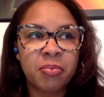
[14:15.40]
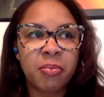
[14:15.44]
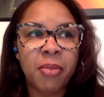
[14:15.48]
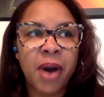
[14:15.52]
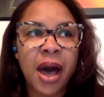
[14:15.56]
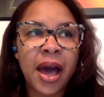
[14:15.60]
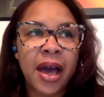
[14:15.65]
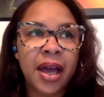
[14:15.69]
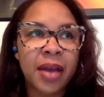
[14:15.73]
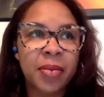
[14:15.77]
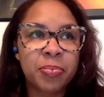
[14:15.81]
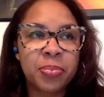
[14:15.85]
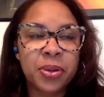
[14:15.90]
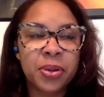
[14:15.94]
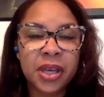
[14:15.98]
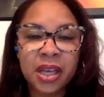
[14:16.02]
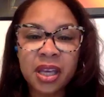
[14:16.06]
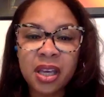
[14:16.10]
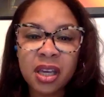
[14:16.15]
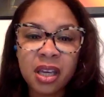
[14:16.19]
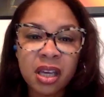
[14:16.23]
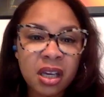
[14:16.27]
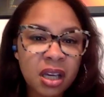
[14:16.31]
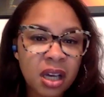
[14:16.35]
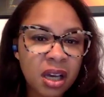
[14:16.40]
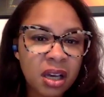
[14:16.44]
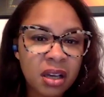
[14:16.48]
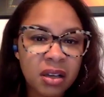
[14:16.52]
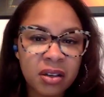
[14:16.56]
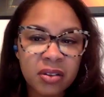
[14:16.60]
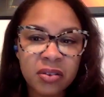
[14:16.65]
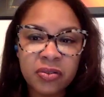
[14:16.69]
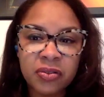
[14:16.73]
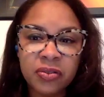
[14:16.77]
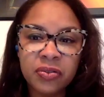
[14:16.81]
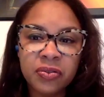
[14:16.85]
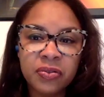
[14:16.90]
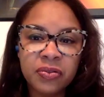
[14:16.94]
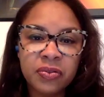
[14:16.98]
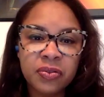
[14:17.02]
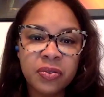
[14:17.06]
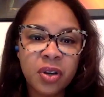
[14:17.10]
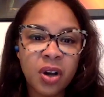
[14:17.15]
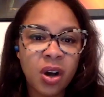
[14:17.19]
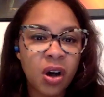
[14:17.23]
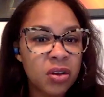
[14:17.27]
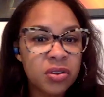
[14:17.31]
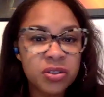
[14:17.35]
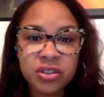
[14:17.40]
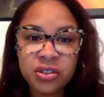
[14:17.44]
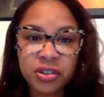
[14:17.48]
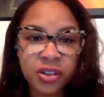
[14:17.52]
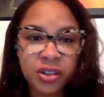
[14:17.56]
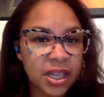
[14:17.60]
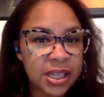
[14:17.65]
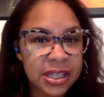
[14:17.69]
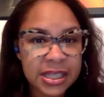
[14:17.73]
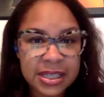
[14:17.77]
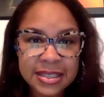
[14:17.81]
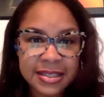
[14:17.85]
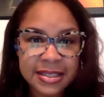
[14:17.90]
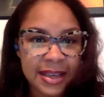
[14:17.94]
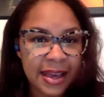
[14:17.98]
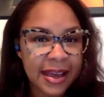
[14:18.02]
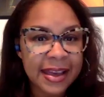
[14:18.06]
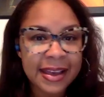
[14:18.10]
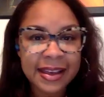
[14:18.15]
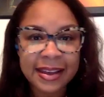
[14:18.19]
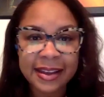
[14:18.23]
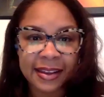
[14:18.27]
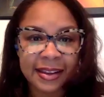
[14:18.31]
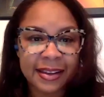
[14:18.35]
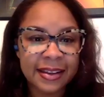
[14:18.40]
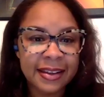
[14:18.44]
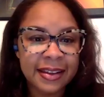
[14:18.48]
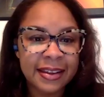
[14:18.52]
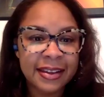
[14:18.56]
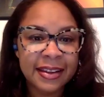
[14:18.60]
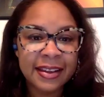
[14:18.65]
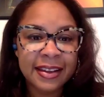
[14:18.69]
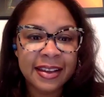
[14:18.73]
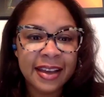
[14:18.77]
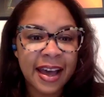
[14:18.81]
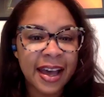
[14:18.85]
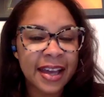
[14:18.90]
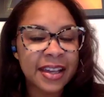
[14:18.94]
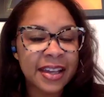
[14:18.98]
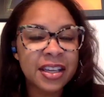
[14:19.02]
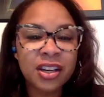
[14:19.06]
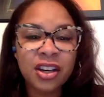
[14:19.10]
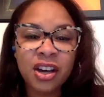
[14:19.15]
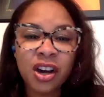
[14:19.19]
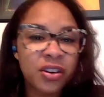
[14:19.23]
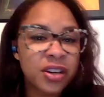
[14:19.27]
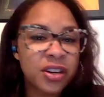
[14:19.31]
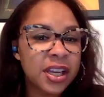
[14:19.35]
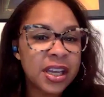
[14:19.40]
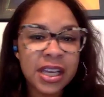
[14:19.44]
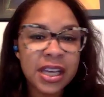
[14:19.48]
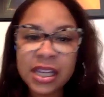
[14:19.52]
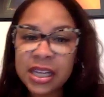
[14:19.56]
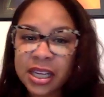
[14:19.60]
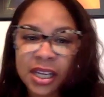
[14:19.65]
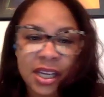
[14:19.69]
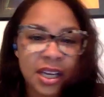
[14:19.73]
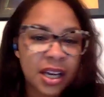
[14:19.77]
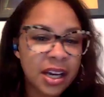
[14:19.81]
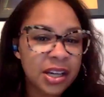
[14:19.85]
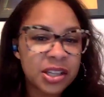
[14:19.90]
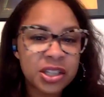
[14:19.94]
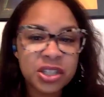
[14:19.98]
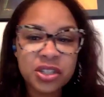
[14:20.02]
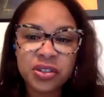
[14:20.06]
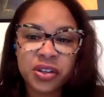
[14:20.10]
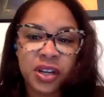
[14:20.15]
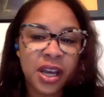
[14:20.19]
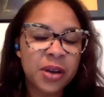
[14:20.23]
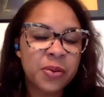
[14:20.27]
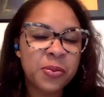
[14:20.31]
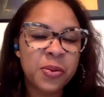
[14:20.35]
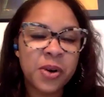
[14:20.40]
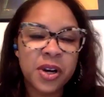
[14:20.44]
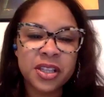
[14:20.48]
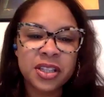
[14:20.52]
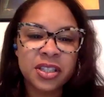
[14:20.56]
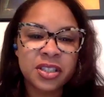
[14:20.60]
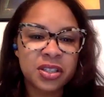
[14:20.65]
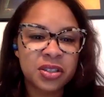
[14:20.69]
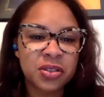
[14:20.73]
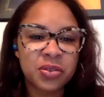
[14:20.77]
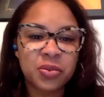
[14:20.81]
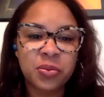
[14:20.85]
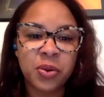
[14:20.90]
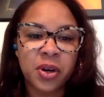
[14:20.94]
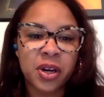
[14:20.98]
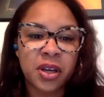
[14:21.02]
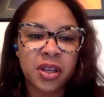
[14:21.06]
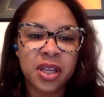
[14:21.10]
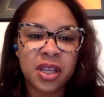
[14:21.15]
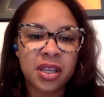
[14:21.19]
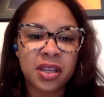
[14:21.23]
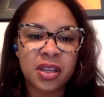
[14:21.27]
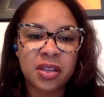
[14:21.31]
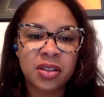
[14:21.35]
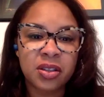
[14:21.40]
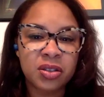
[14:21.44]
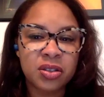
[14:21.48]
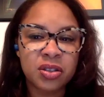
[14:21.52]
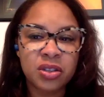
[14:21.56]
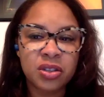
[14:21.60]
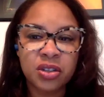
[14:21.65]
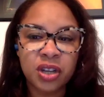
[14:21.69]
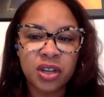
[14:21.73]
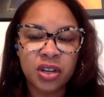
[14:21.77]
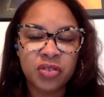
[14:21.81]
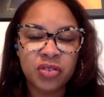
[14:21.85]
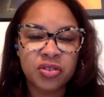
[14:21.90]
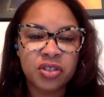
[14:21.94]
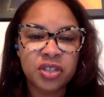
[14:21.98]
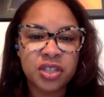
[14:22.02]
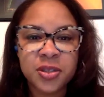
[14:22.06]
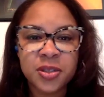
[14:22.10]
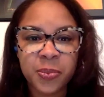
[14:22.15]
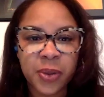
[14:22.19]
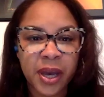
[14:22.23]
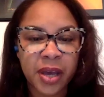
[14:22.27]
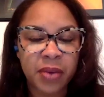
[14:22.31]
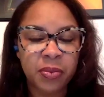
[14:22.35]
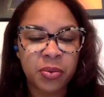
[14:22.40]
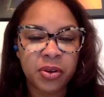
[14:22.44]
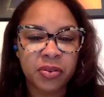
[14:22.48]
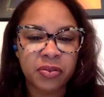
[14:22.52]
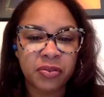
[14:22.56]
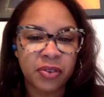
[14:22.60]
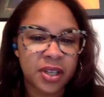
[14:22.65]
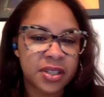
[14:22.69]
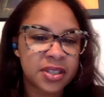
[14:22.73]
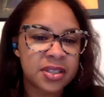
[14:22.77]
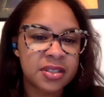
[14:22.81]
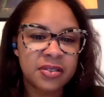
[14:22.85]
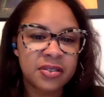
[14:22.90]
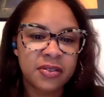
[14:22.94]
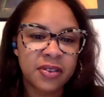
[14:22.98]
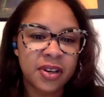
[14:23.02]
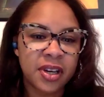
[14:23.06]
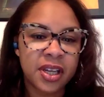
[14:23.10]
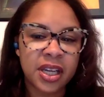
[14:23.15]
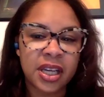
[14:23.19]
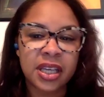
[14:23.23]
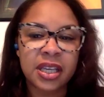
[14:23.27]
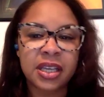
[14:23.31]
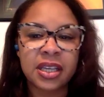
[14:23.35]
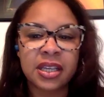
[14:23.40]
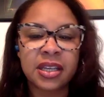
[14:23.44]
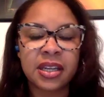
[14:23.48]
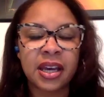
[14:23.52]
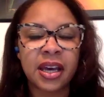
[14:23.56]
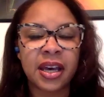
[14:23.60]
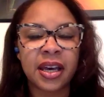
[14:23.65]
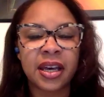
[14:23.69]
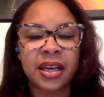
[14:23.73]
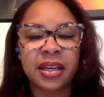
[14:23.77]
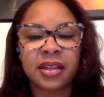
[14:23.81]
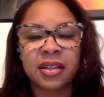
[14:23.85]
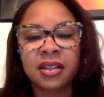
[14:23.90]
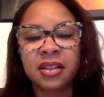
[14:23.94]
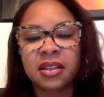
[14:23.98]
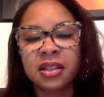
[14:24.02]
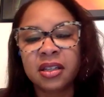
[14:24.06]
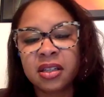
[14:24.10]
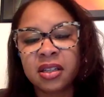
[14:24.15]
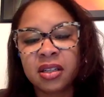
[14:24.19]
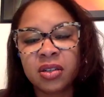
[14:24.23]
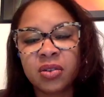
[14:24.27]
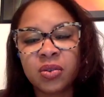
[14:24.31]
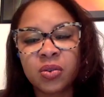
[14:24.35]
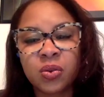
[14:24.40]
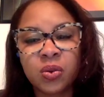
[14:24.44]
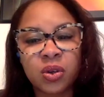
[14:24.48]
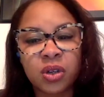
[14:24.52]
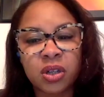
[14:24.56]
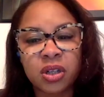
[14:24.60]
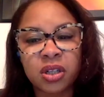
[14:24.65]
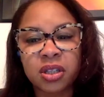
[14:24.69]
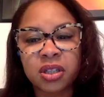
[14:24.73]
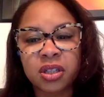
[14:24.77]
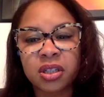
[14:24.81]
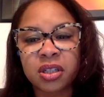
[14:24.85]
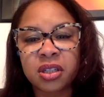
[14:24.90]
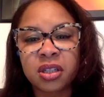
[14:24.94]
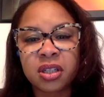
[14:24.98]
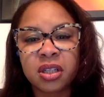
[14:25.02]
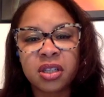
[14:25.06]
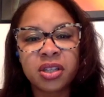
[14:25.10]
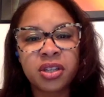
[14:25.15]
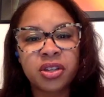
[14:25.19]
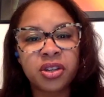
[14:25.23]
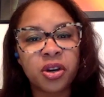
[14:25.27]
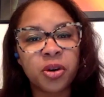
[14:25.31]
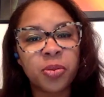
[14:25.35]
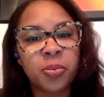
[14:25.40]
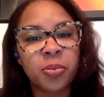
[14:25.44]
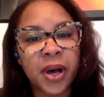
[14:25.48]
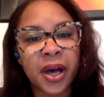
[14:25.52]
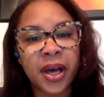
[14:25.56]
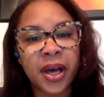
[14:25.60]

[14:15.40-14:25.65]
my pick of culture any day. I could go to any country I want to, and just by what restaurant I eat at, or by